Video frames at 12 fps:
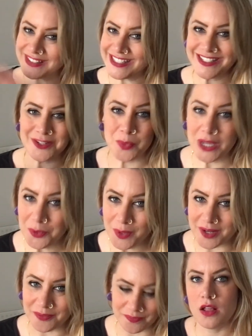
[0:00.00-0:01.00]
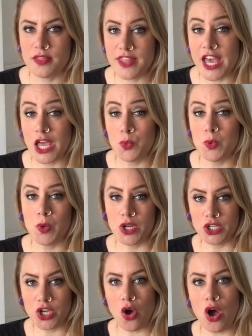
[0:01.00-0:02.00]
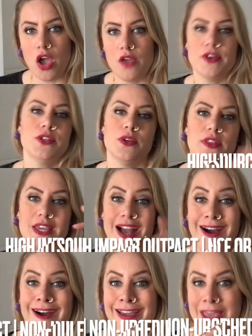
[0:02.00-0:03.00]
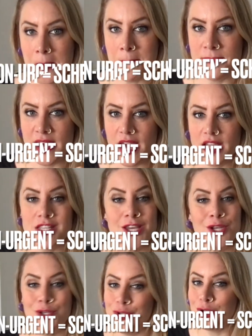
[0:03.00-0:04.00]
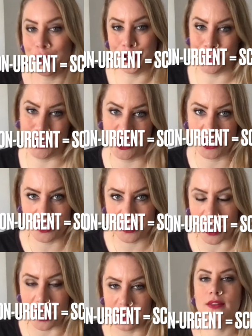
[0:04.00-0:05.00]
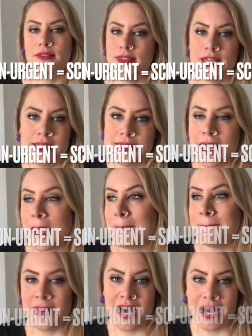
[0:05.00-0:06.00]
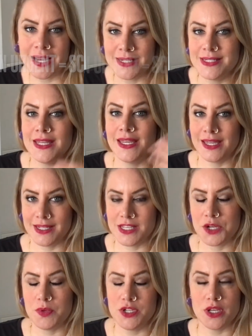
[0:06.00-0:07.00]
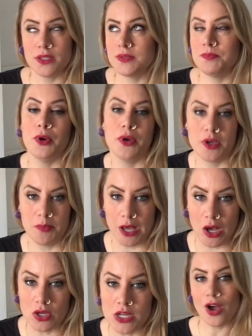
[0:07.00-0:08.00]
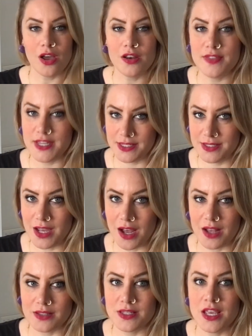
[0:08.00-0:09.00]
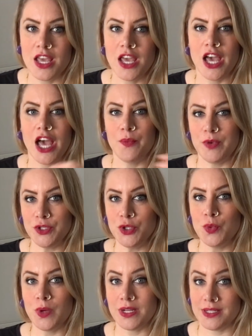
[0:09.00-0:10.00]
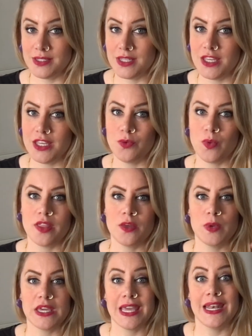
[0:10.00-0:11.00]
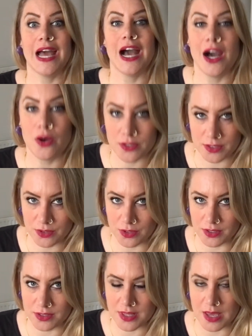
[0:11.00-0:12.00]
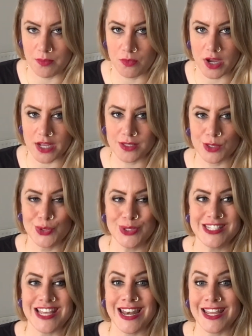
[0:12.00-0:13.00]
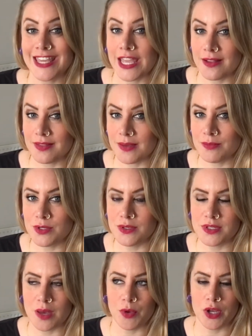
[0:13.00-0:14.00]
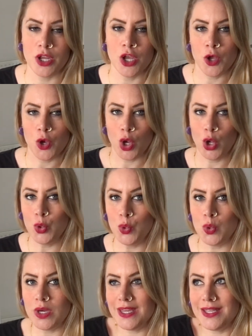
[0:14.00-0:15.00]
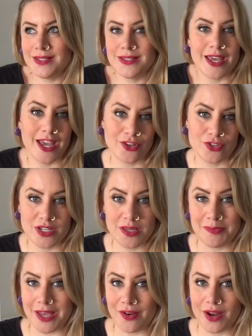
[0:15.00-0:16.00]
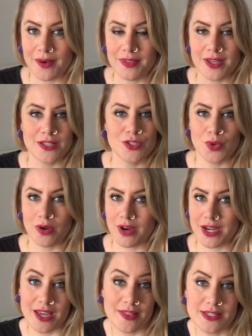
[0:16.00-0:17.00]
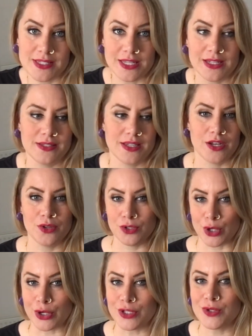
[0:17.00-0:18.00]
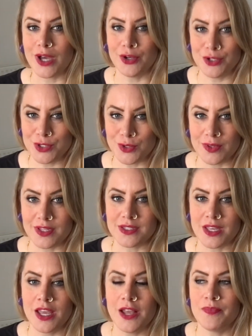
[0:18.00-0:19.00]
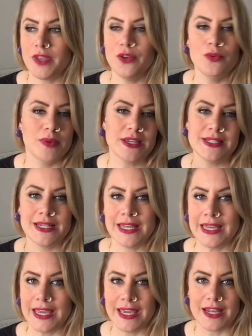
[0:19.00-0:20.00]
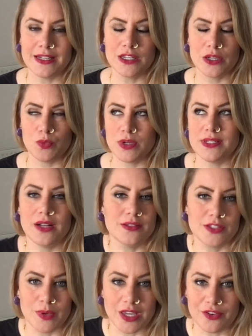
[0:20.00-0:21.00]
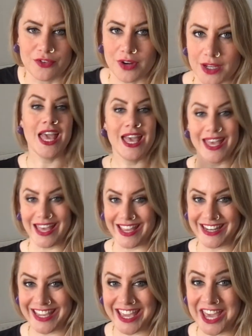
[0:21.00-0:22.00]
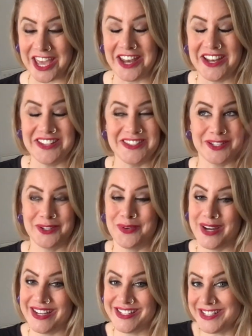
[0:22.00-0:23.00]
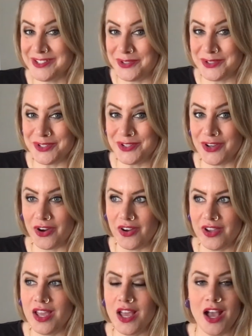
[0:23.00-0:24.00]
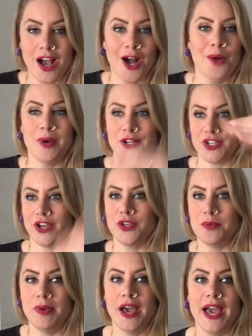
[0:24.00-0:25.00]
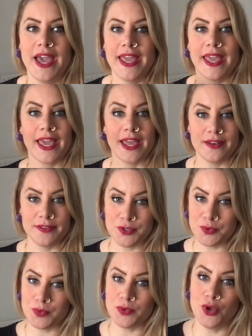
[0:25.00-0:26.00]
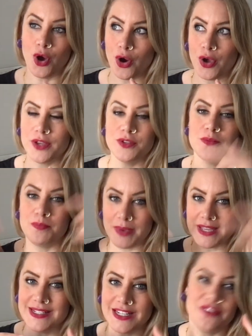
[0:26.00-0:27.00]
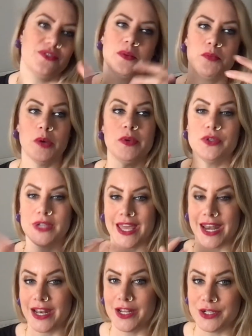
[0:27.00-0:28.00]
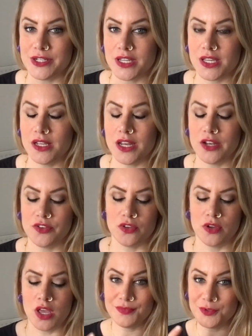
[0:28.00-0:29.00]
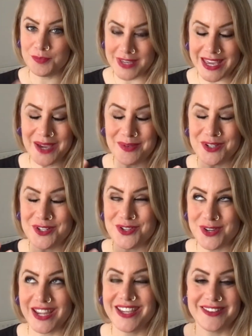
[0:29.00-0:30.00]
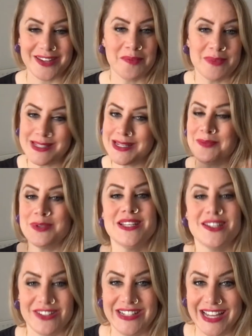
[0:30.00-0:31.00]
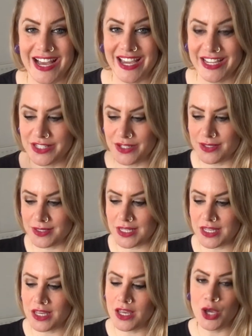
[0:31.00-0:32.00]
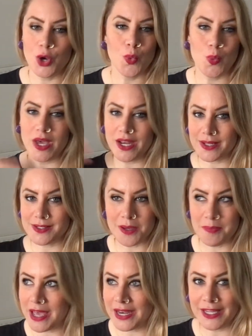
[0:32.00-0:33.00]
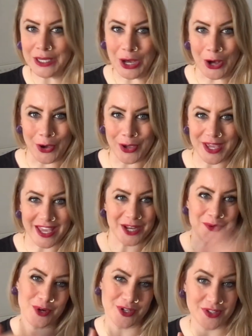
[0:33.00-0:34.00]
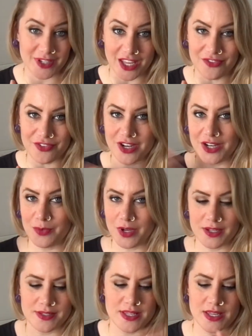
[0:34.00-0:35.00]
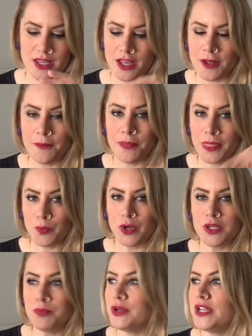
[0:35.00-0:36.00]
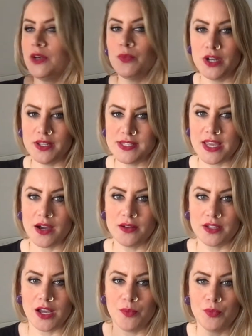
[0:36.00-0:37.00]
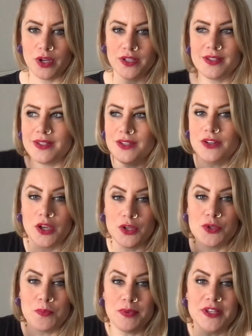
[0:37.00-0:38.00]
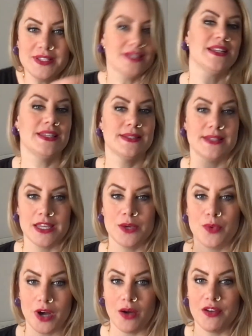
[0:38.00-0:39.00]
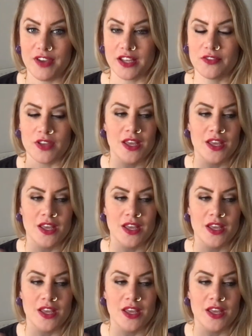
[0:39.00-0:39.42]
win-win. Then we want to go over to the high impact, non-urgent tasks. Things like marketing, etc. We just spoke about all of these tasks. And we do want to see whether we can outsource them, right? To delegate them to someone who is actually better at this, who already has the skill set, who knows how to do this, and who basically can get results quicker for us. And again, it's a great tool to know how much are you paying, and to know, to basically the moment you get analytical and to be able to track your numbers are not lying, to see where does your penny go and what do you get for it? What you put in, what is the outcome? To basically see how effective.